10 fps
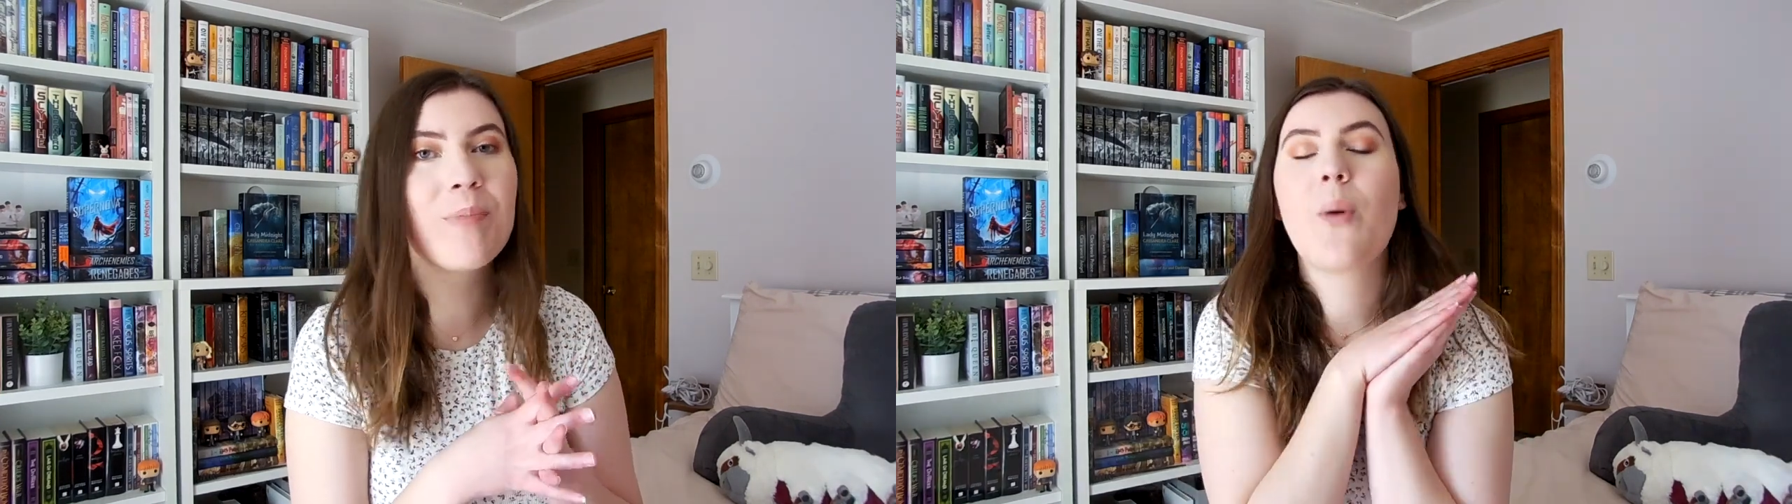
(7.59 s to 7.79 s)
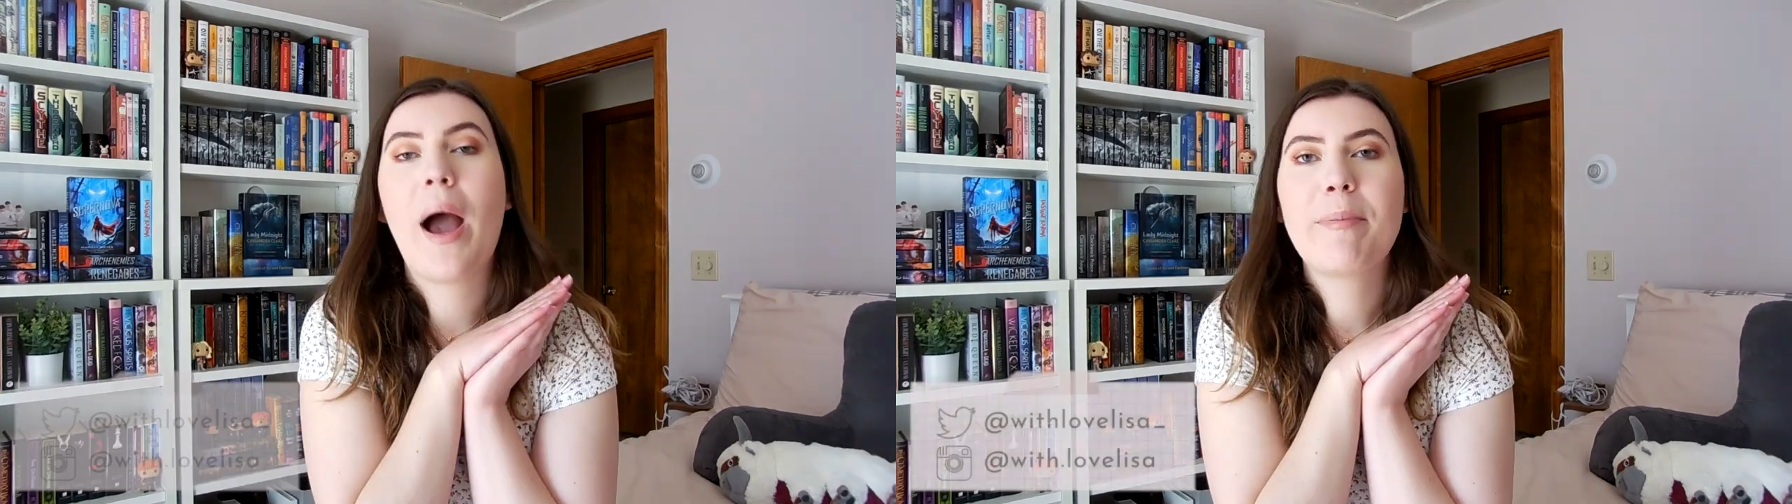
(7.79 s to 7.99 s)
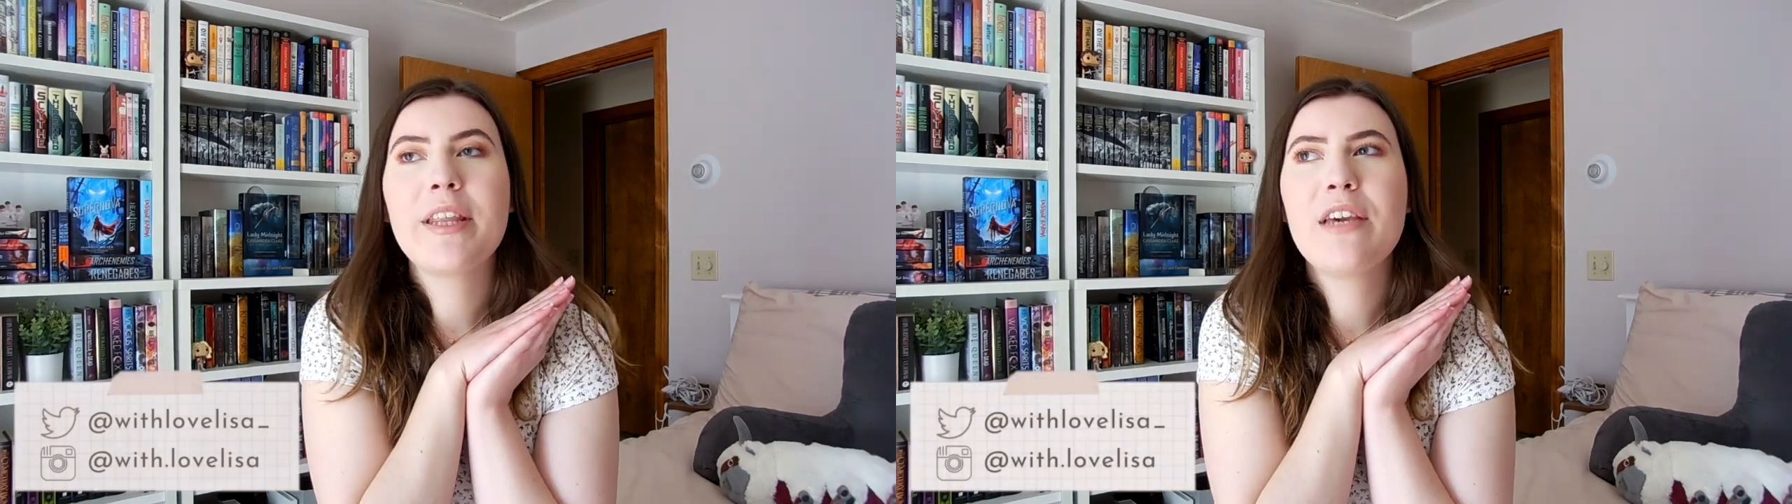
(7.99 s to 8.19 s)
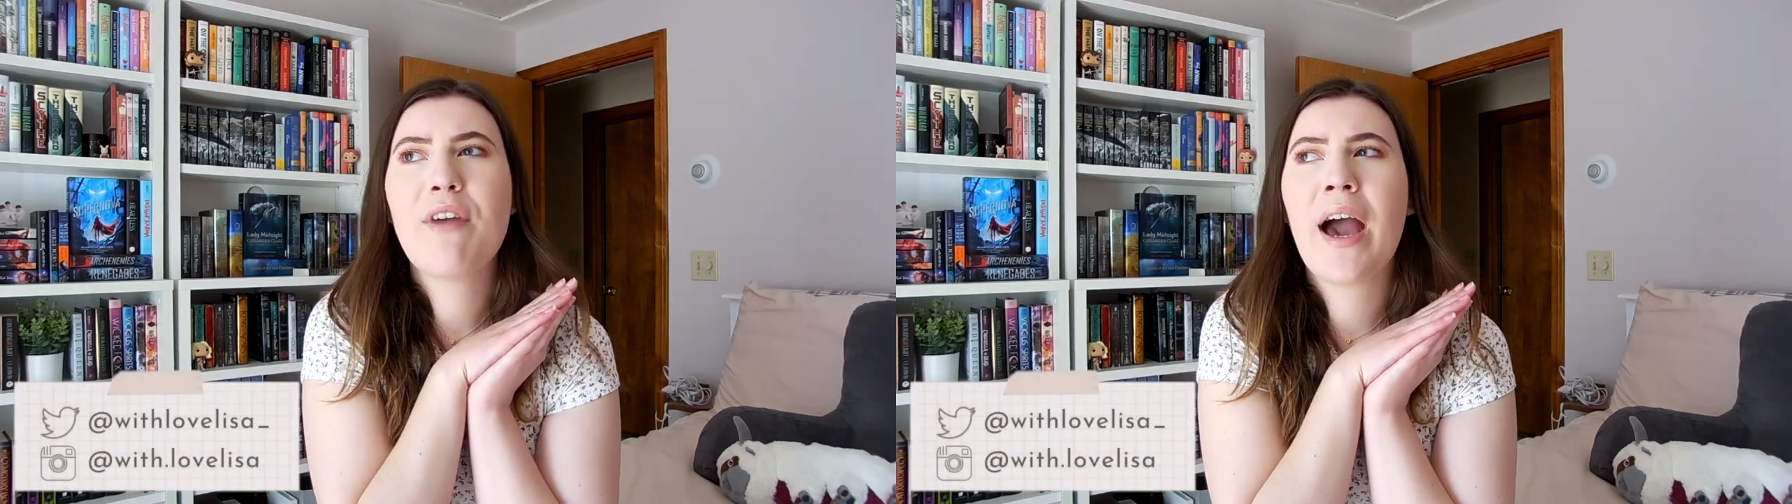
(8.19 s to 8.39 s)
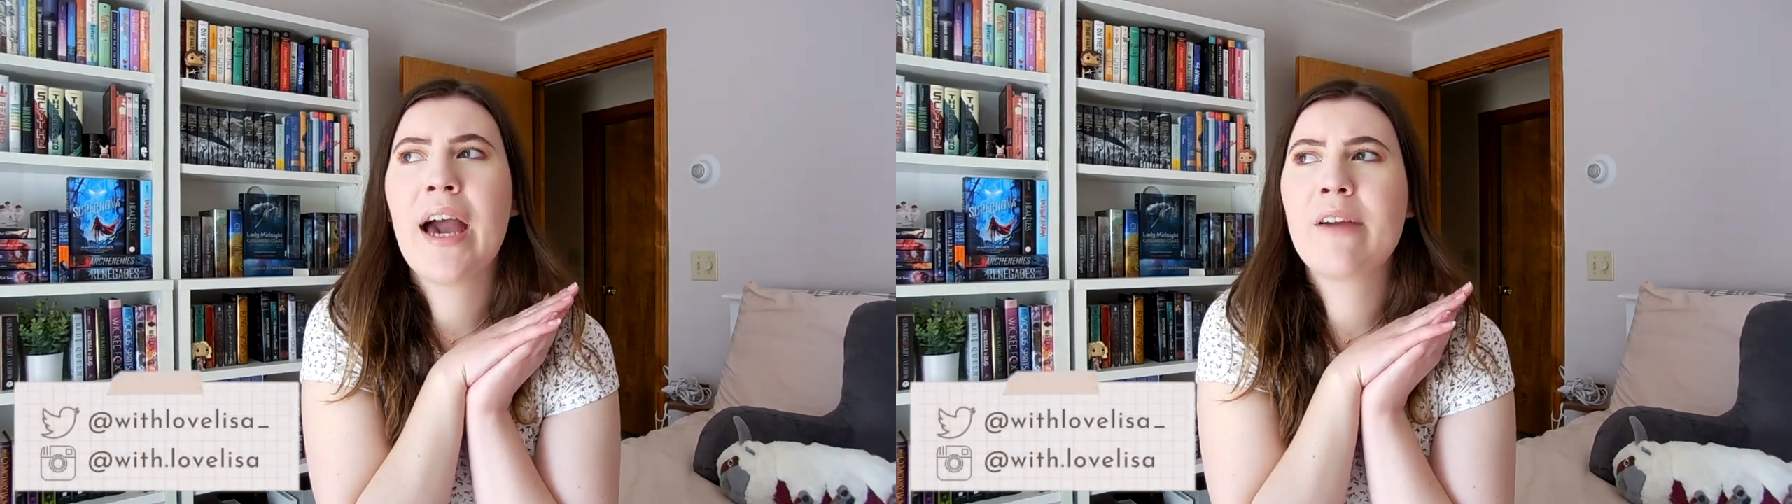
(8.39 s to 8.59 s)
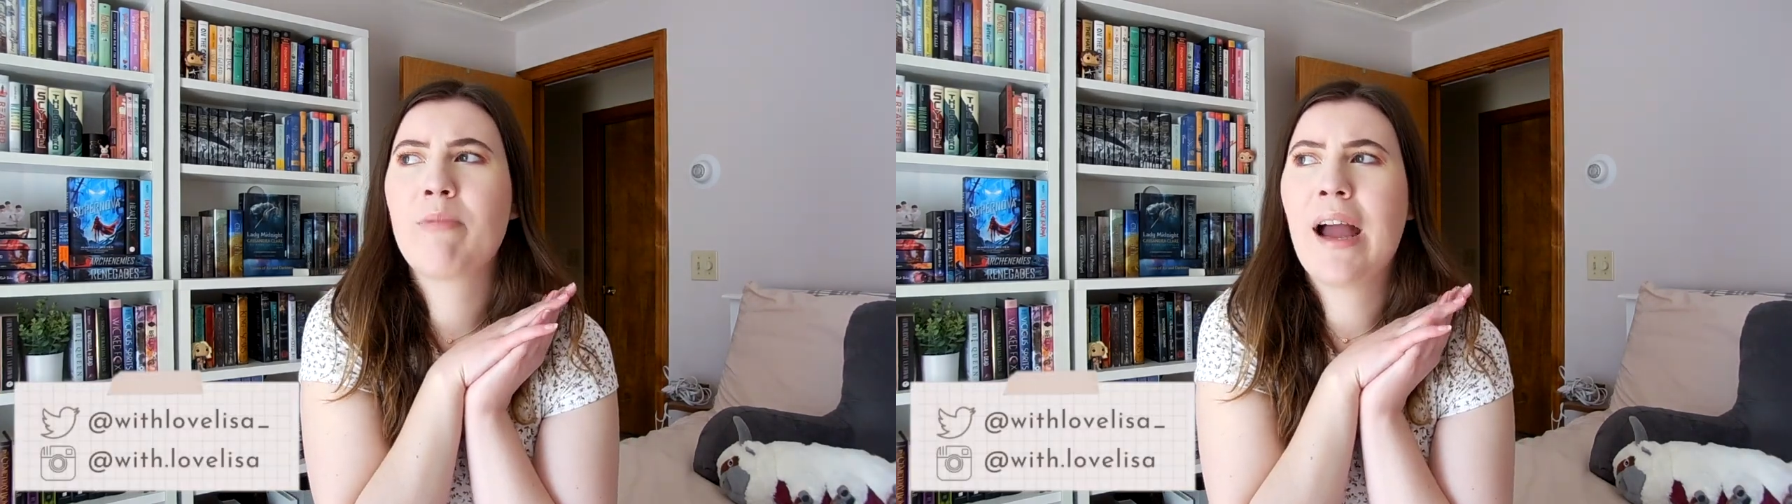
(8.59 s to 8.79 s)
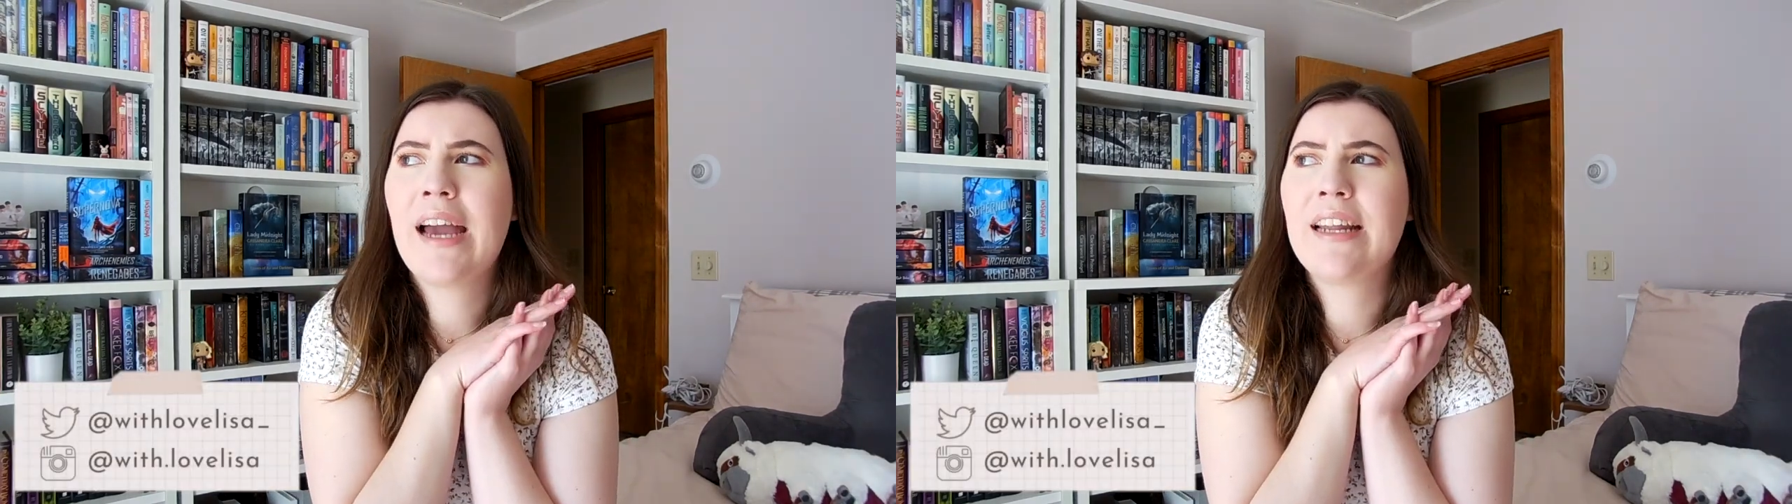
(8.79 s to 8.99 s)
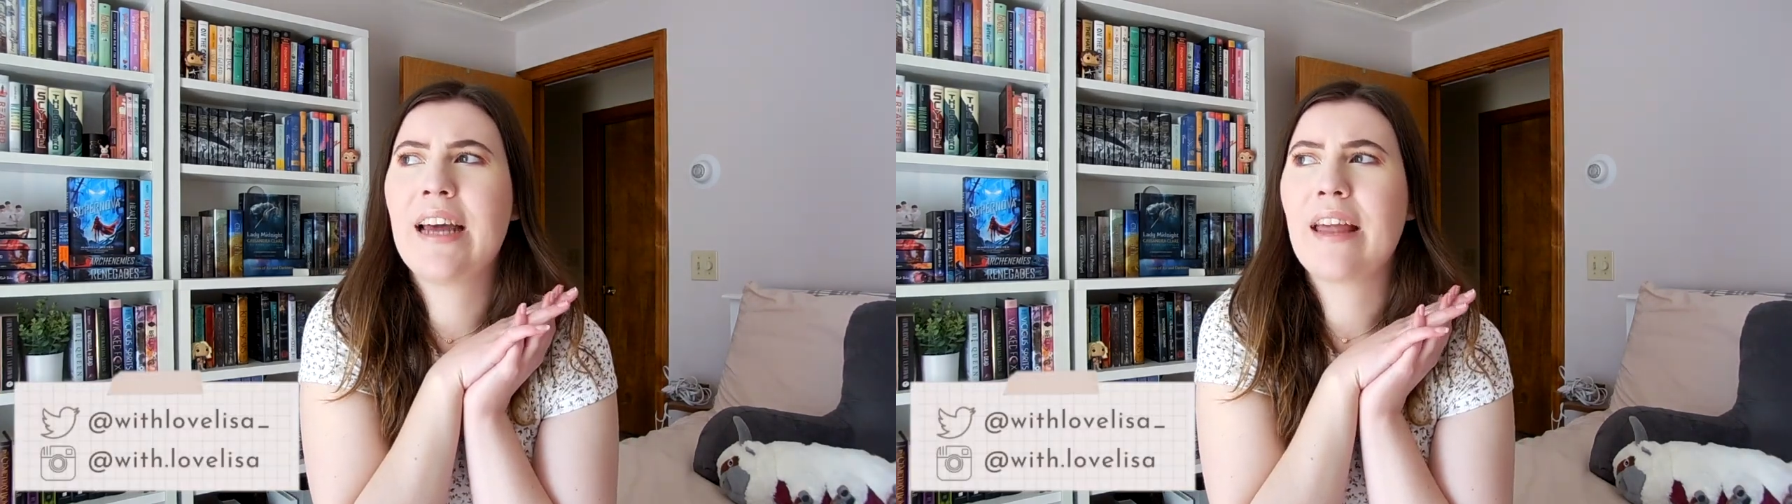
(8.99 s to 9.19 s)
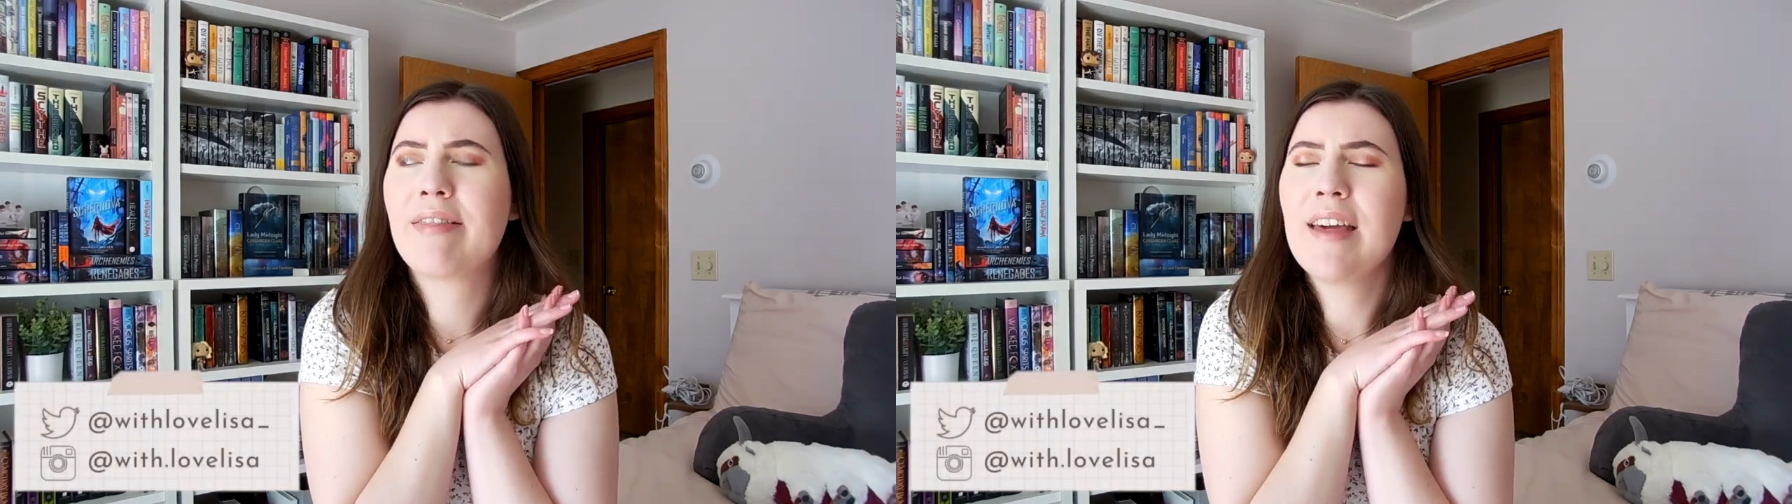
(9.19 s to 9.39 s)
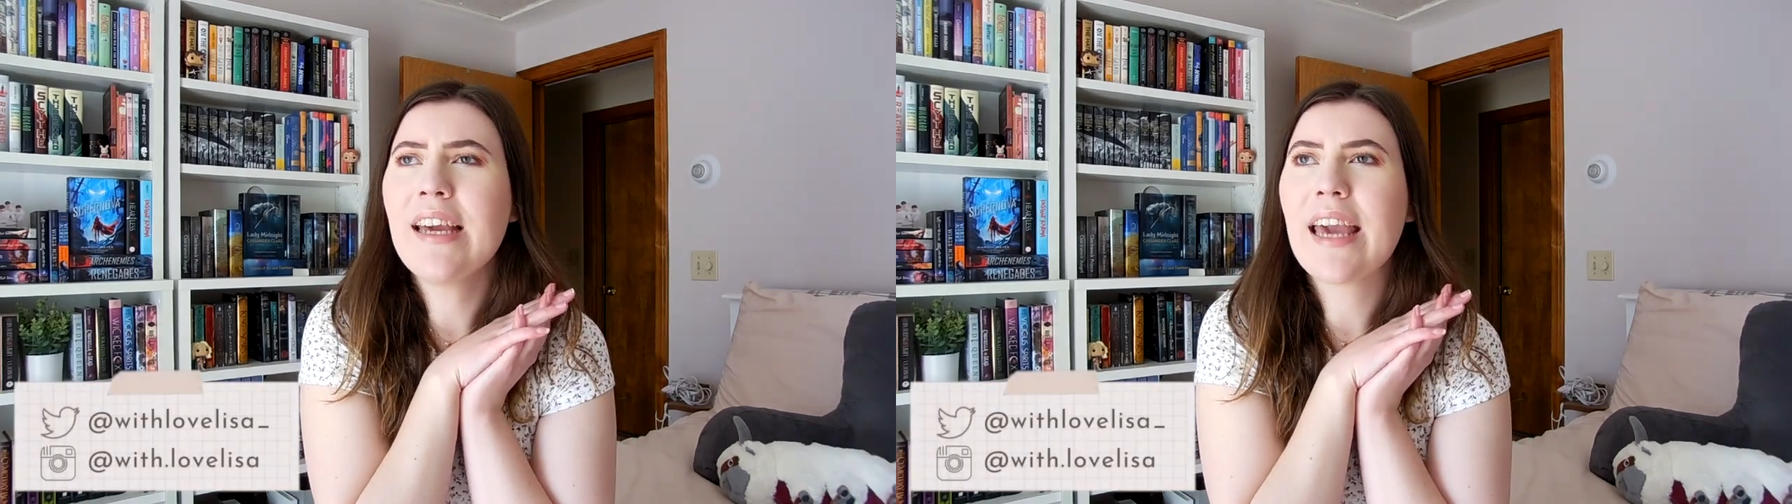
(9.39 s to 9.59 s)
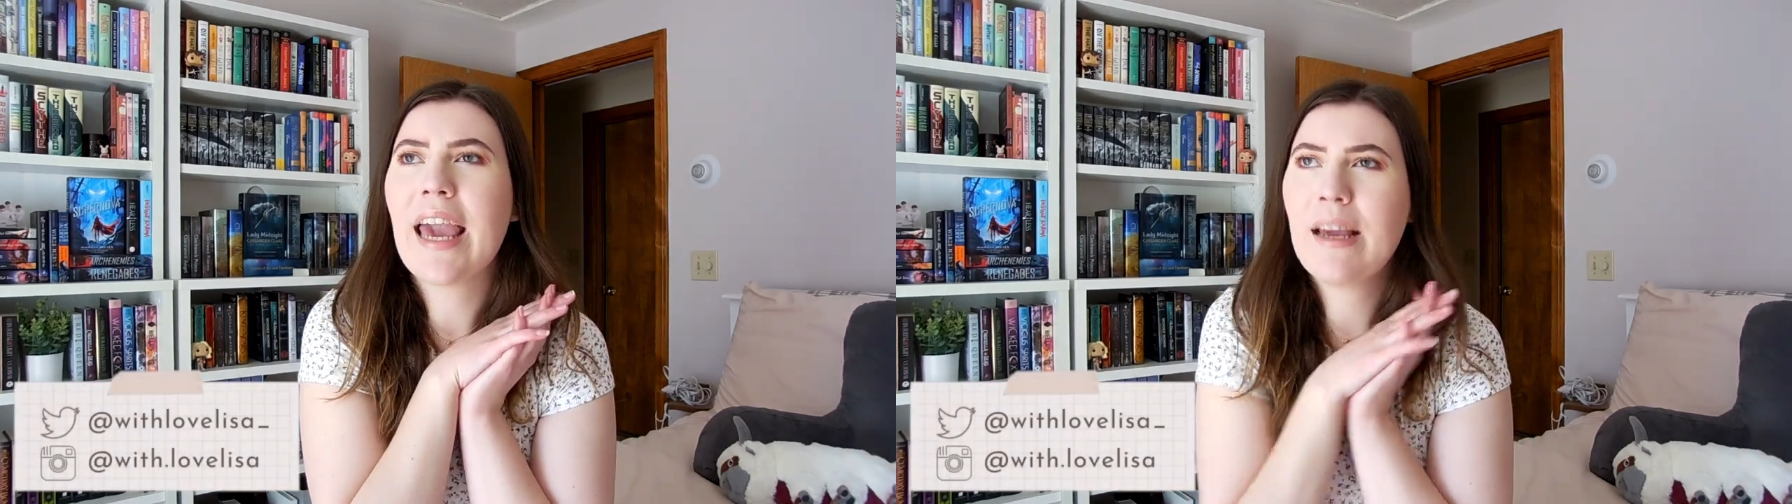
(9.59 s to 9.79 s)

So I believe I read, I think,